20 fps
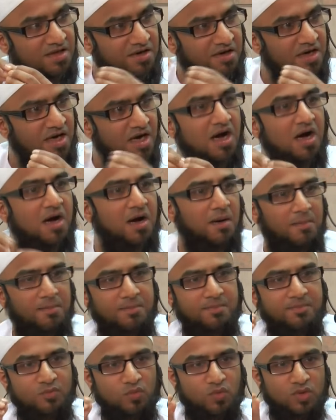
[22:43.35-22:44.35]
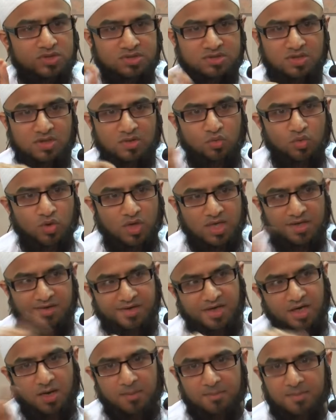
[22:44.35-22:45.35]
arham, wattaqu al
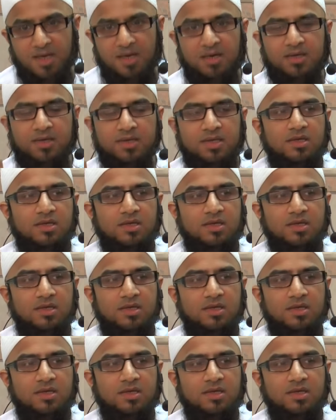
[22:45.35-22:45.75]
arhama.